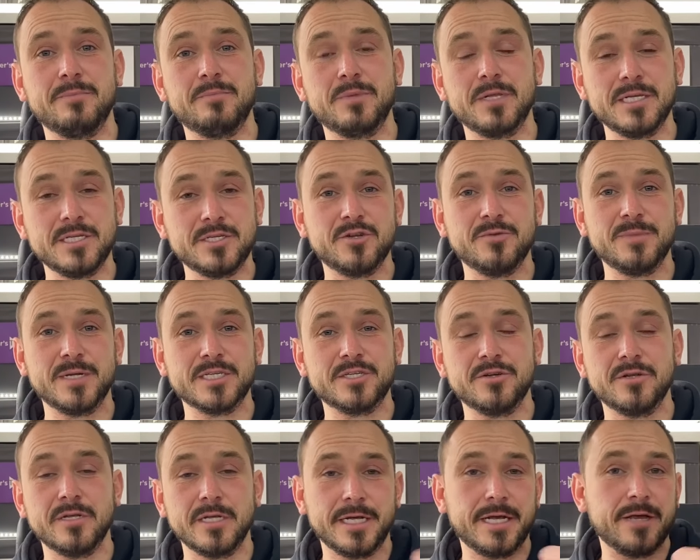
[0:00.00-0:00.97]
please do make
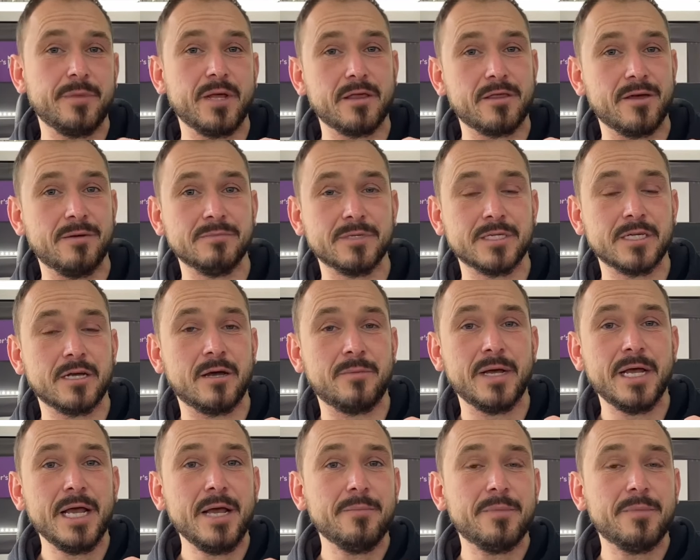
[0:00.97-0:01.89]
sure that you give me a thumbs up.